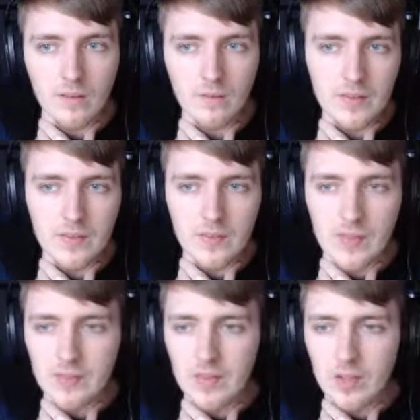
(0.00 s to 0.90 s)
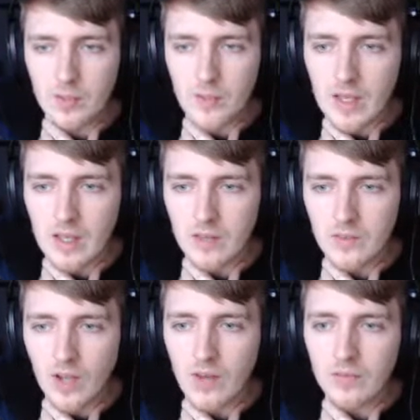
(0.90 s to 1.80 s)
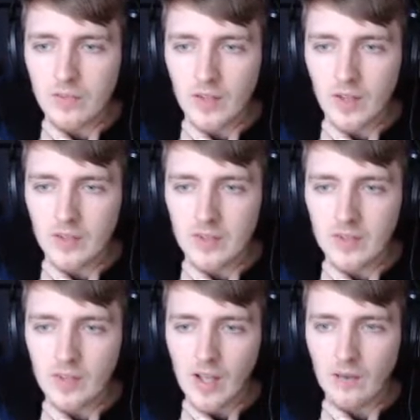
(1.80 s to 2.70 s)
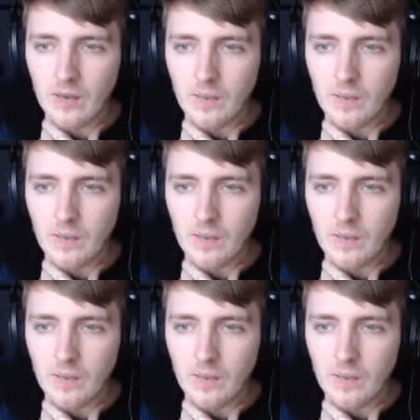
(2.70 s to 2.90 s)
This is going to be tough to cut this down.